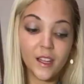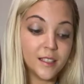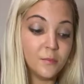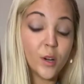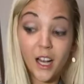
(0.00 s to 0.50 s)

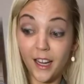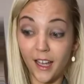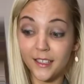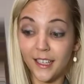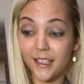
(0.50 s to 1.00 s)

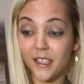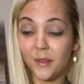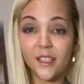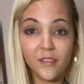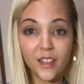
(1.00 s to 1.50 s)
product, and it's
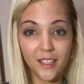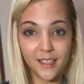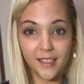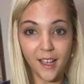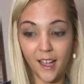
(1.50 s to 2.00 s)
specifically
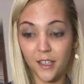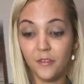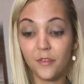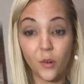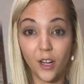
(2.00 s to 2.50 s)
designed
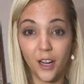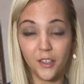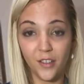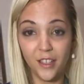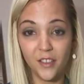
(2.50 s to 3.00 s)
for our
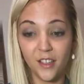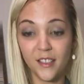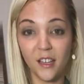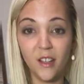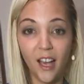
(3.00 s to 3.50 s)
transfers
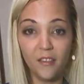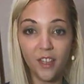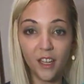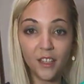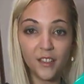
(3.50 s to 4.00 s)
that we have
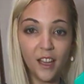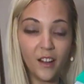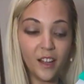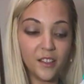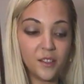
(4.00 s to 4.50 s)
here. So
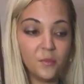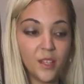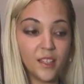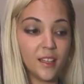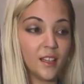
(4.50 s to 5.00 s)
I'll just
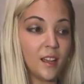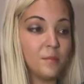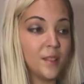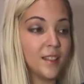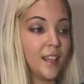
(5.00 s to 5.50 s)
peel it
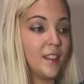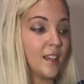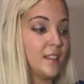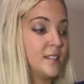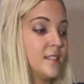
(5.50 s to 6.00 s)
up like
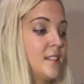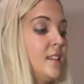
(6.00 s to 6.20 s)
this.